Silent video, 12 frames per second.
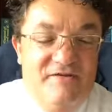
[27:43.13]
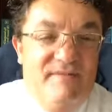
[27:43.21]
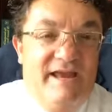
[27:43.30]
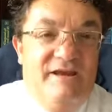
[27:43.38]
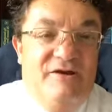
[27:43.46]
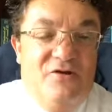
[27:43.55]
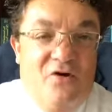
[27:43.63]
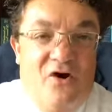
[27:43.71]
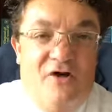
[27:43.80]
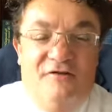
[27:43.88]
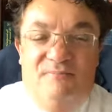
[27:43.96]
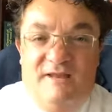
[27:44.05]
May
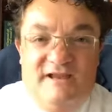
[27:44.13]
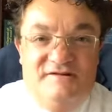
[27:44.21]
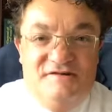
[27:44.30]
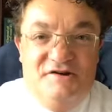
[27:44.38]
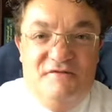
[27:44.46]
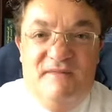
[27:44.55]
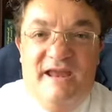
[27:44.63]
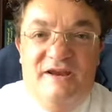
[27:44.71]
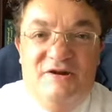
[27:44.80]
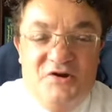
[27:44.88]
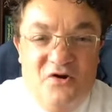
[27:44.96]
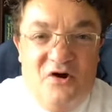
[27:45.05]
God bless you. May
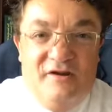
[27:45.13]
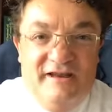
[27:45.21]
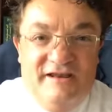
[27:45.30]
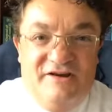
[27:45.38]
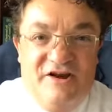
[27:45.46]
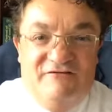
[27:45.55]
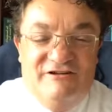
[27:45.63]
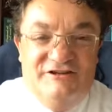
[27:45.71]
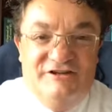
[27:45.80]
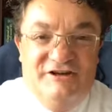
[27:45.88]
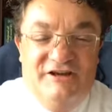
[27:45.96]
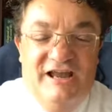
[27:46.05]
God
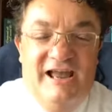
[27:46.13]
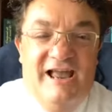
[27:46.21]
encourage you.